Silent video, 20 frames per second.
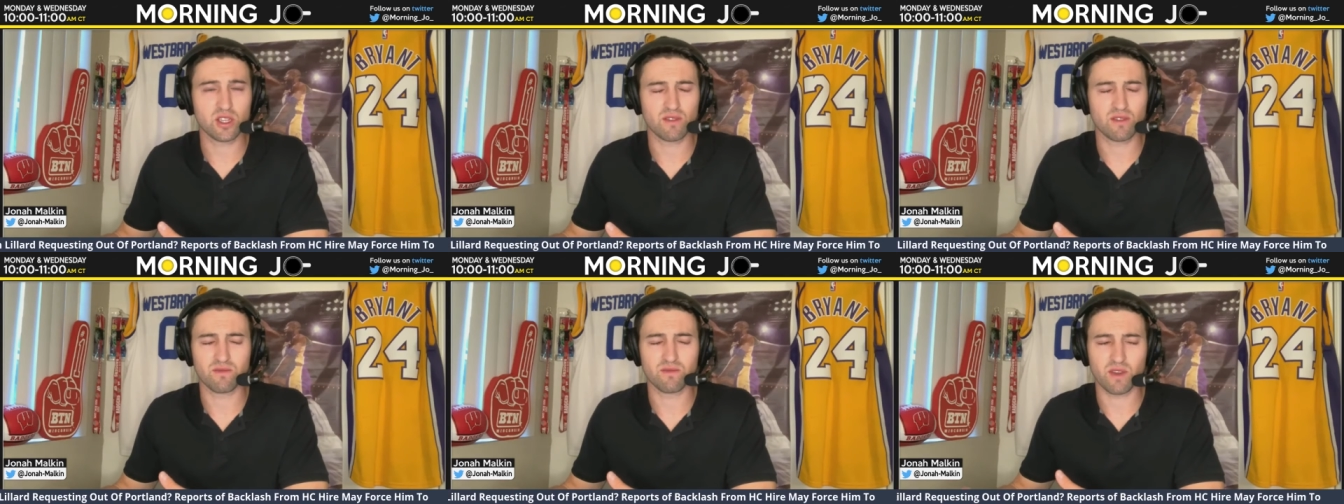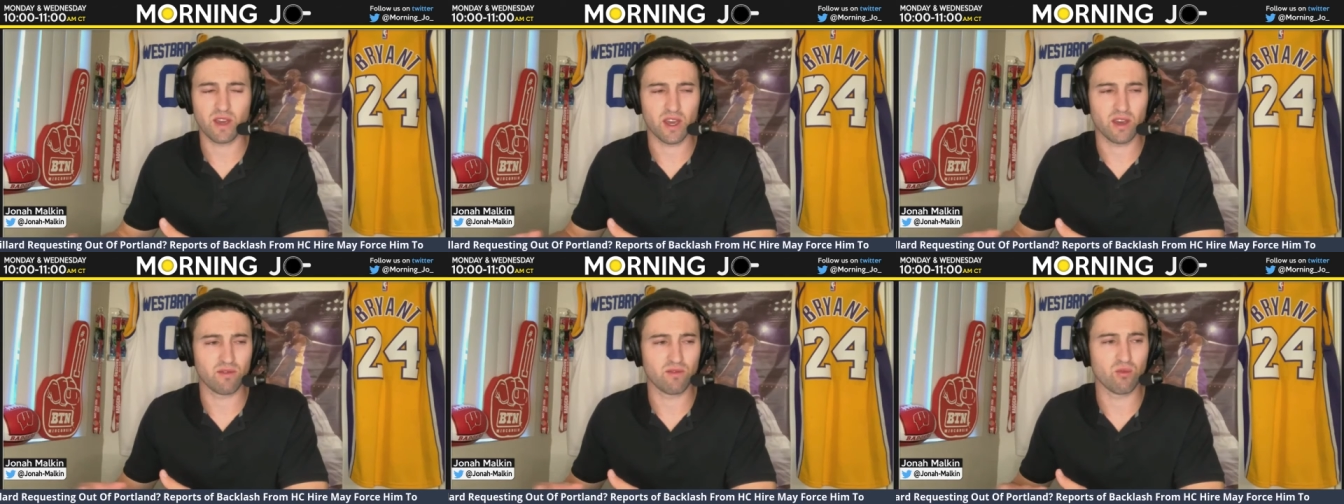
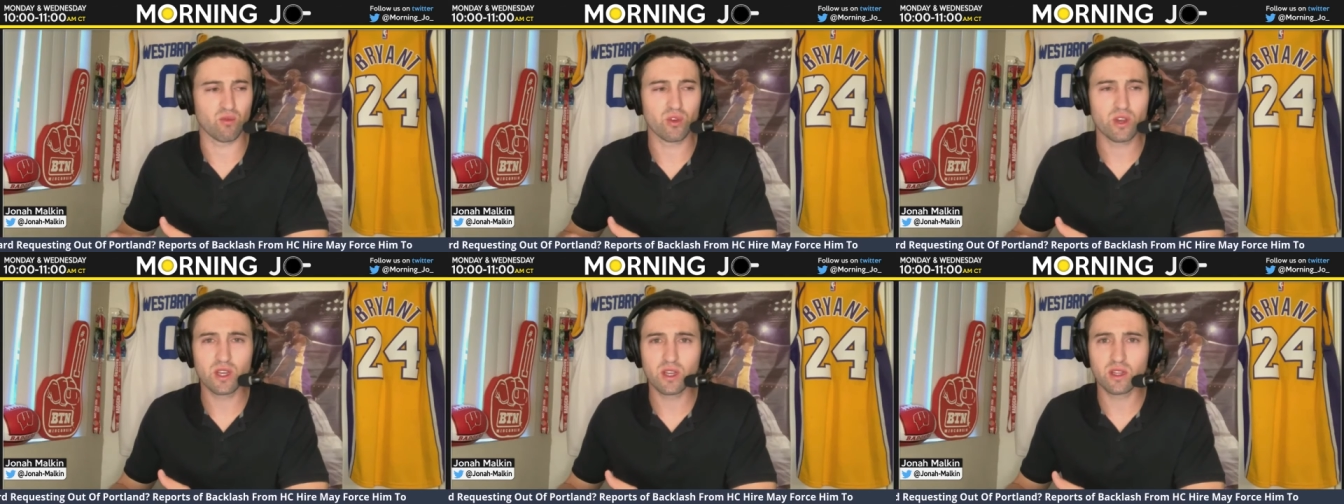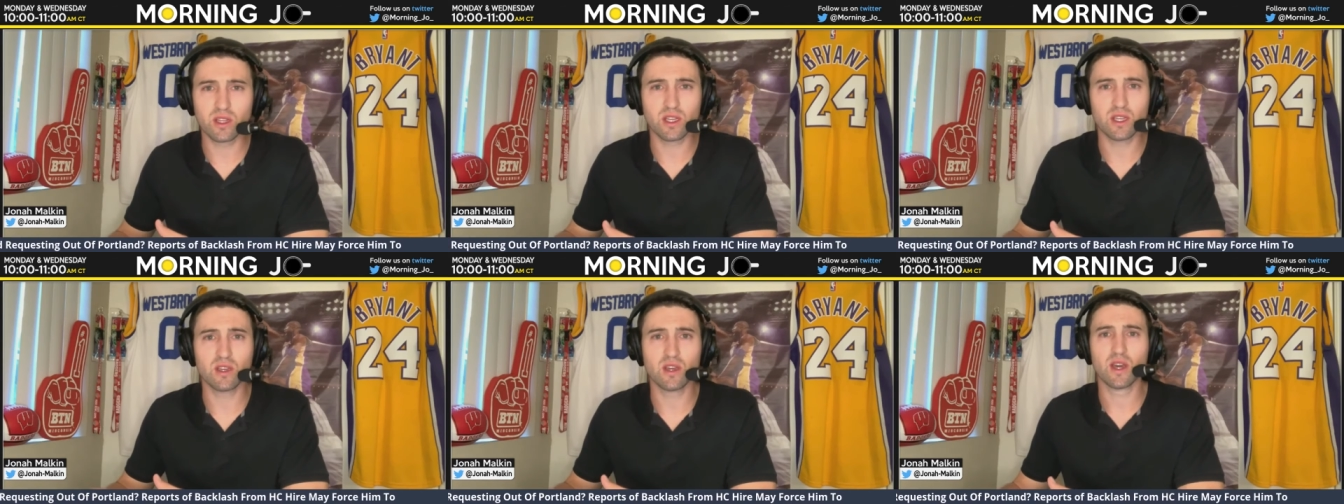have
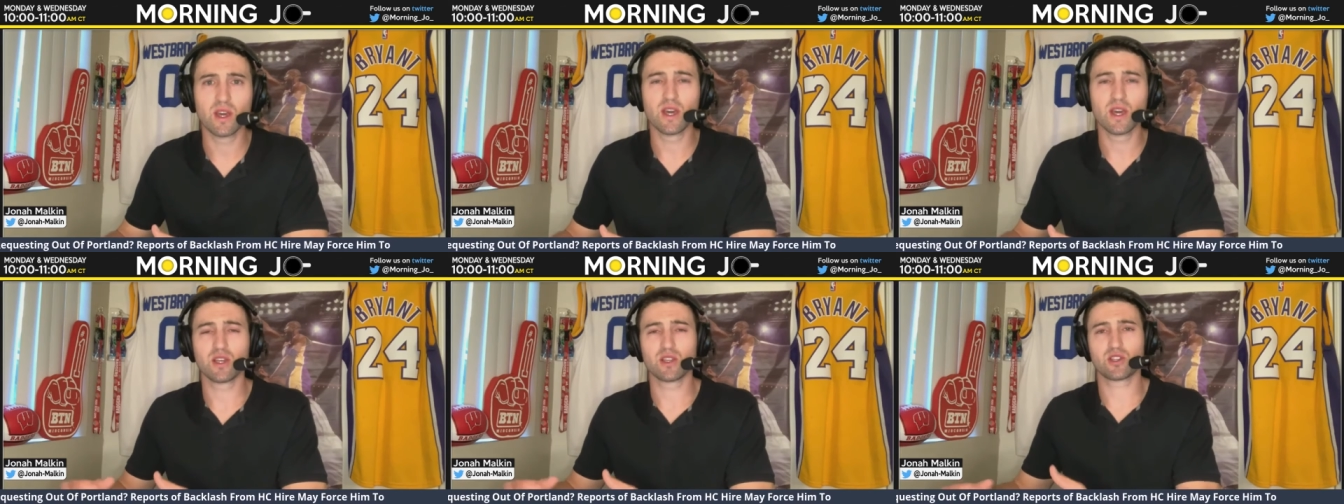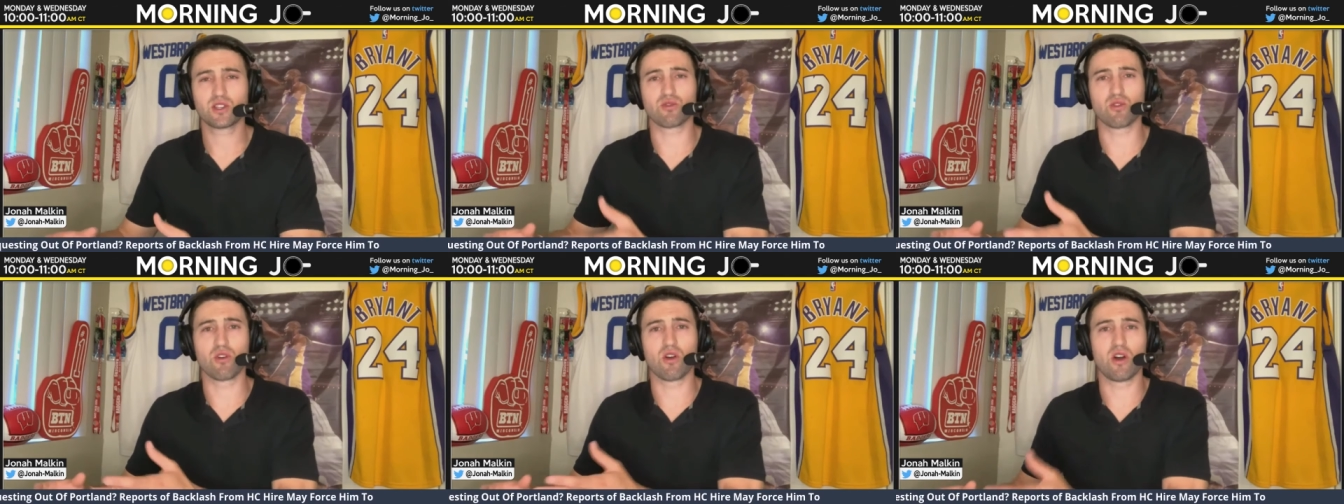really
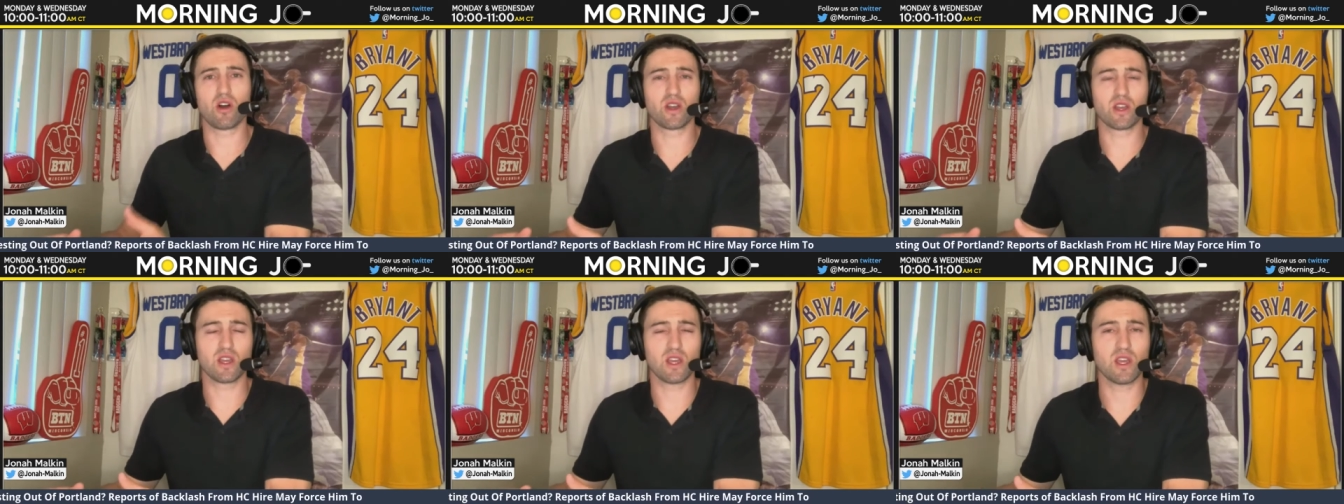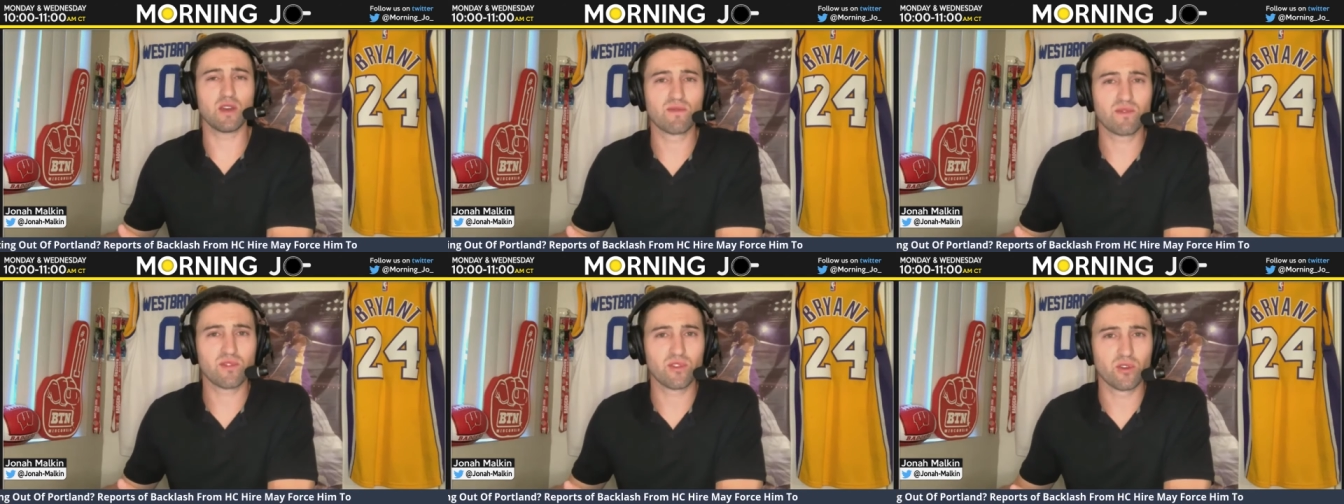strong
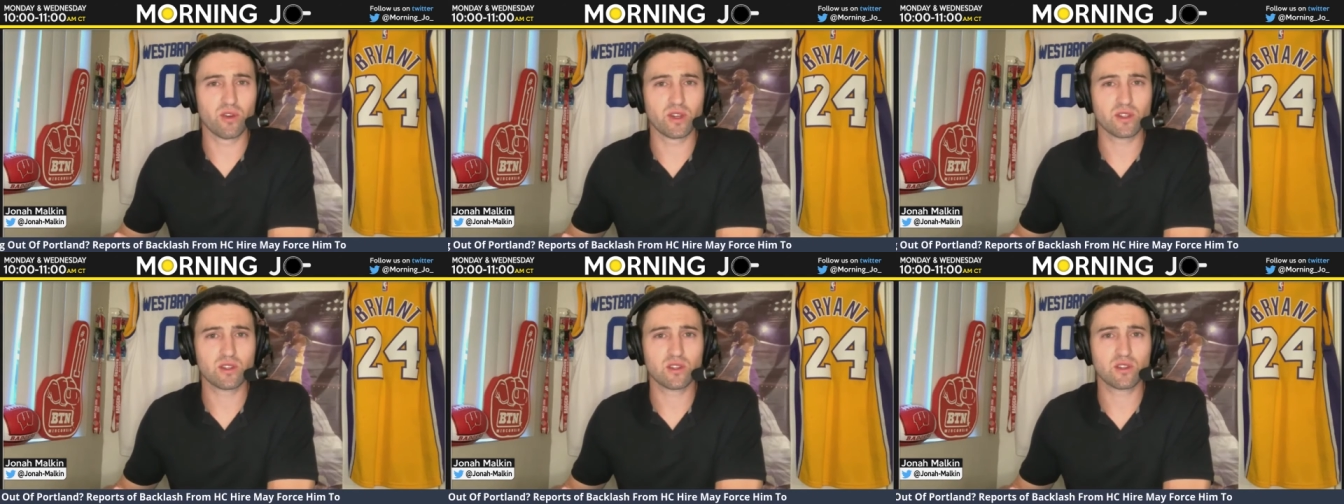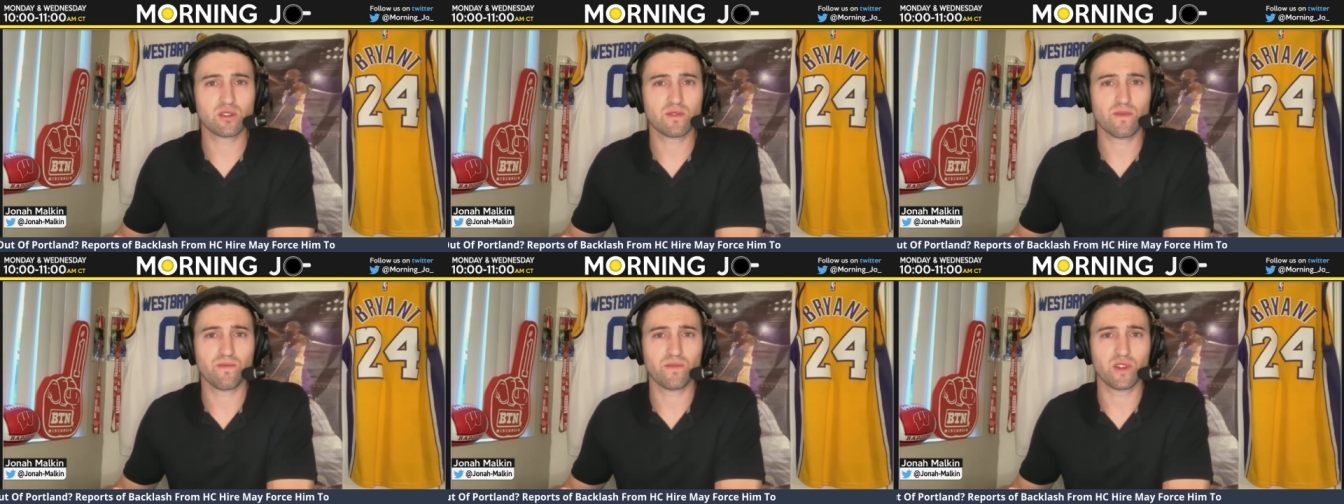
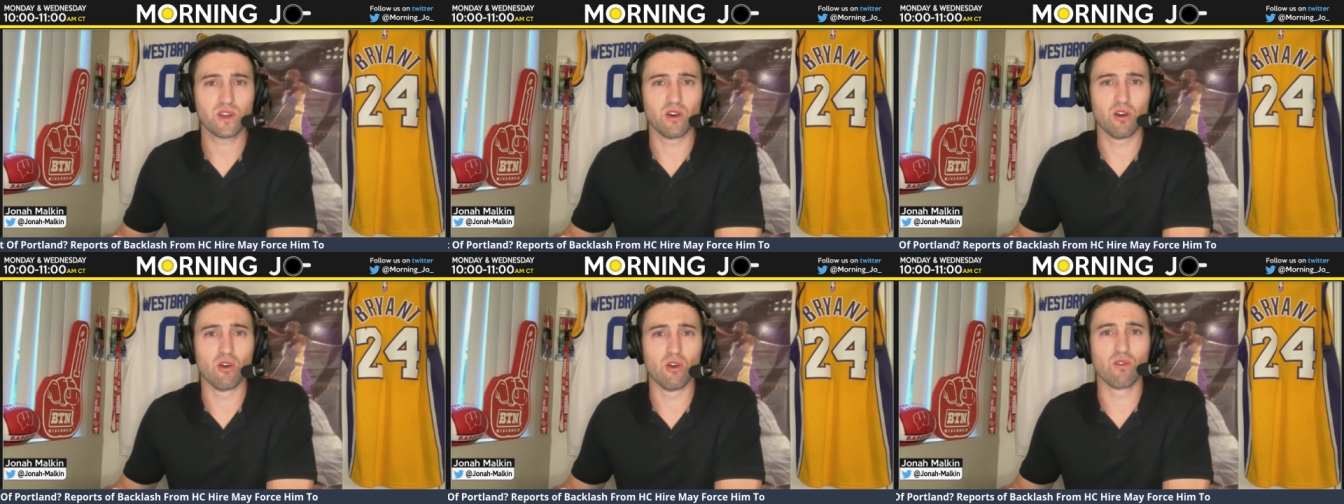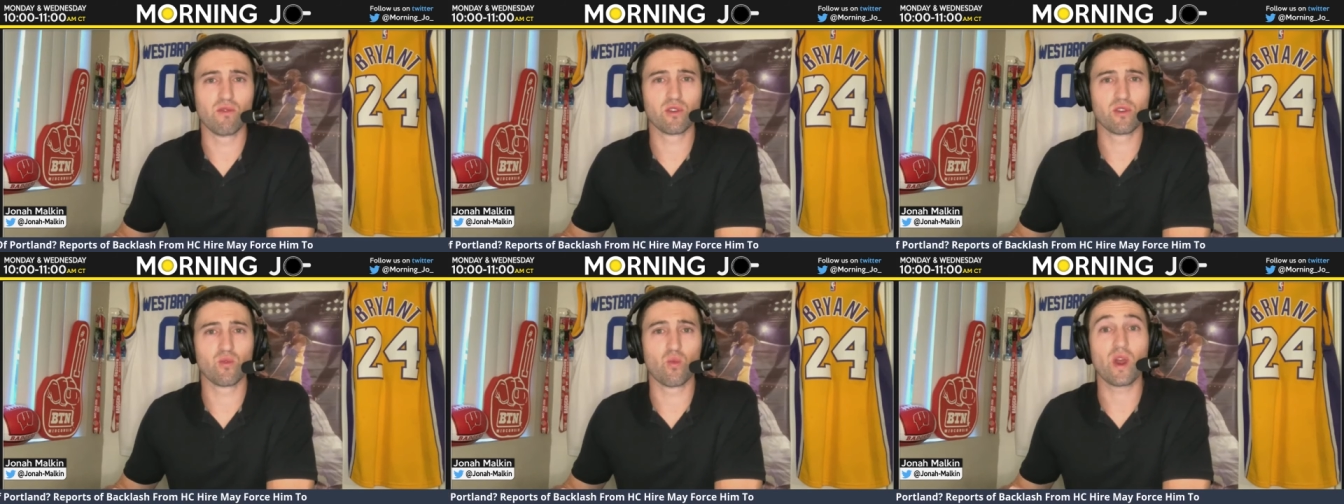influence
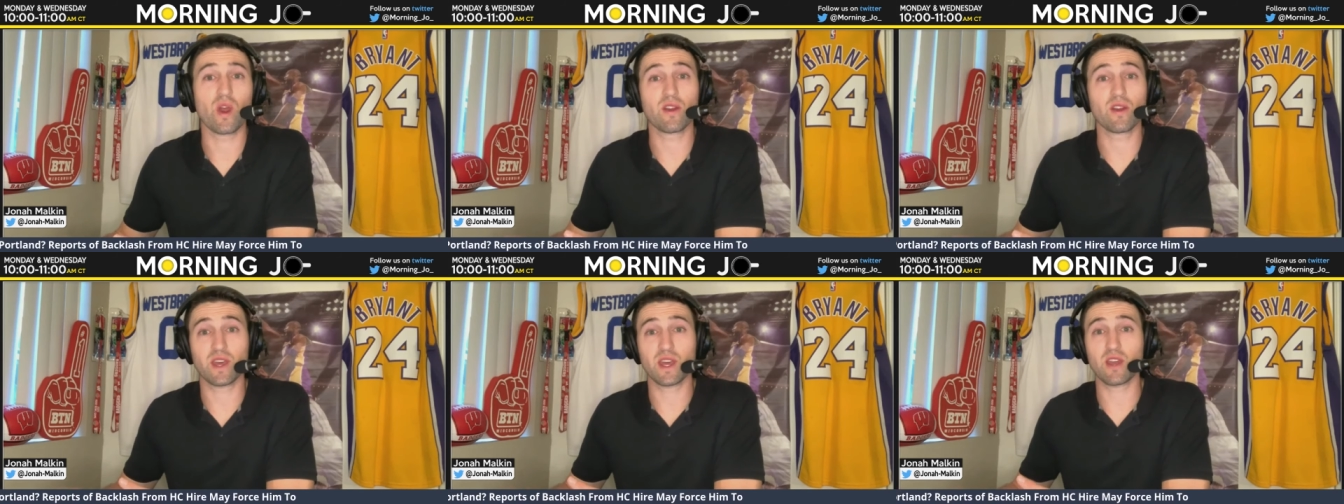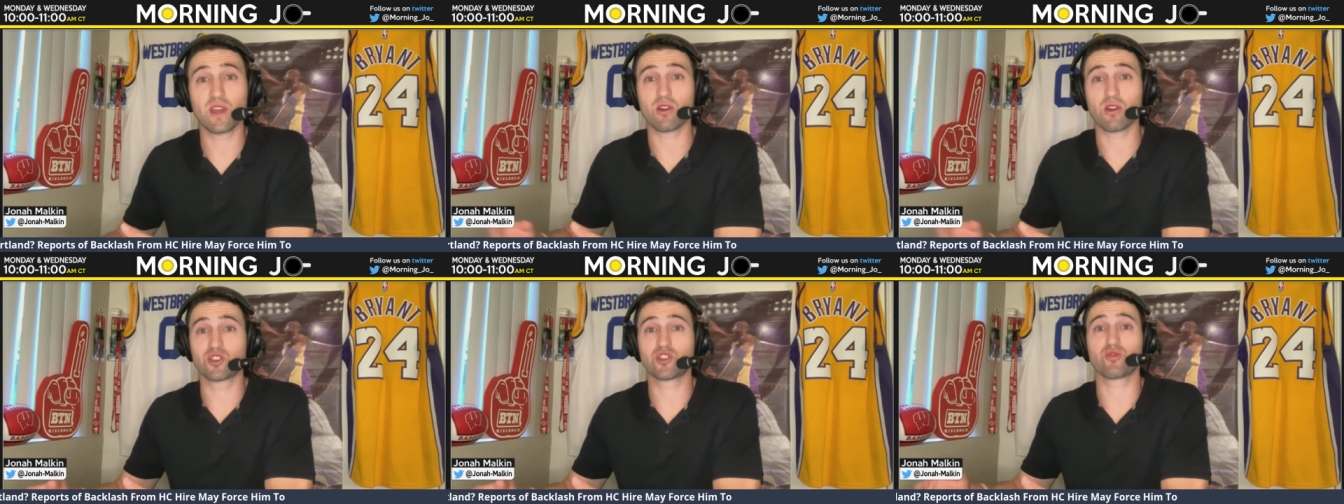over where they
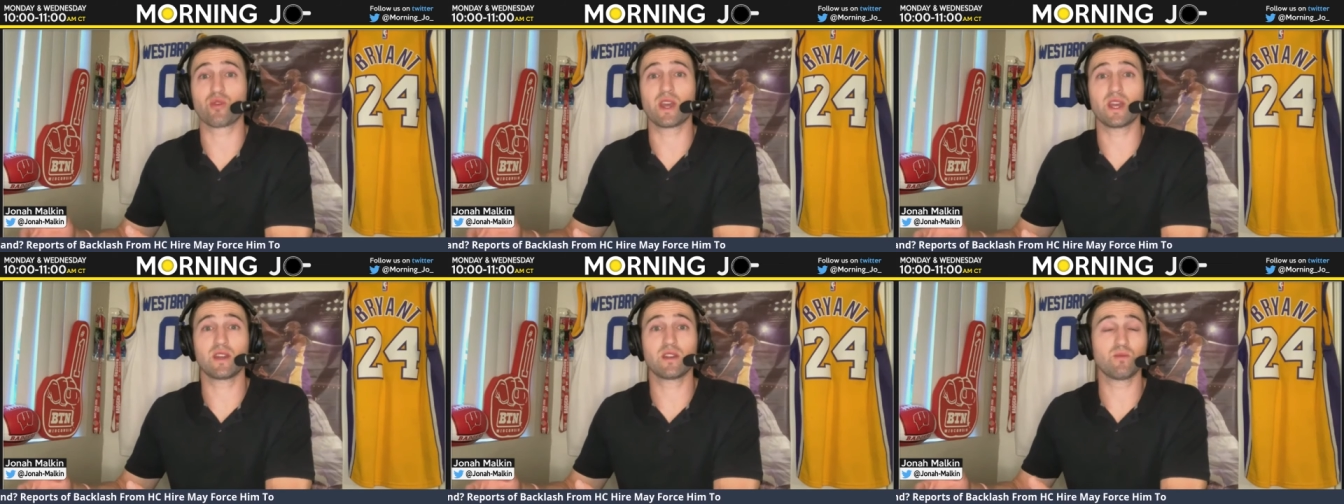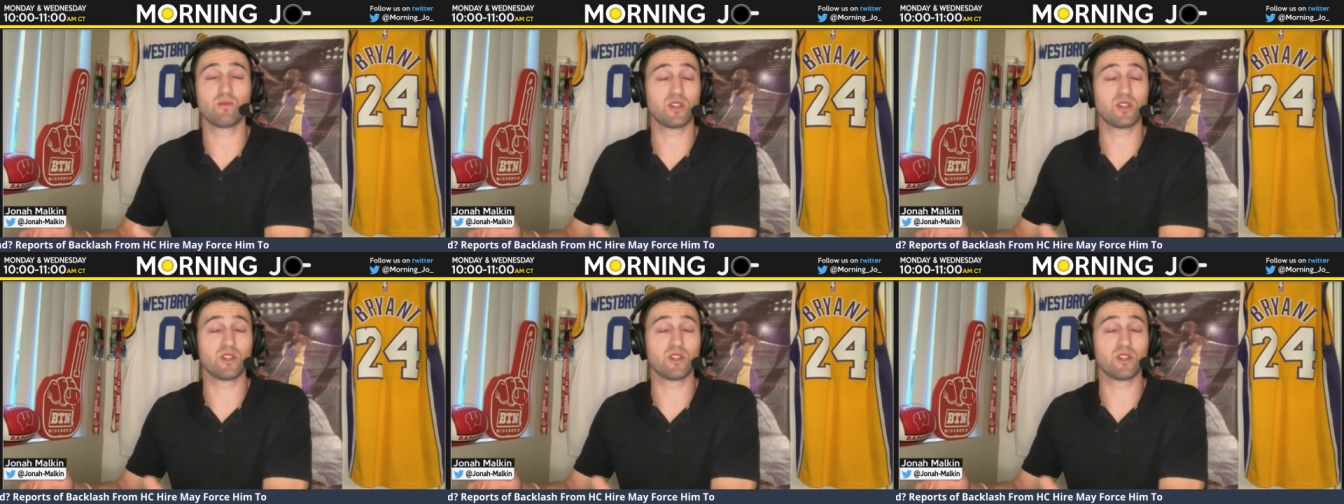are traded.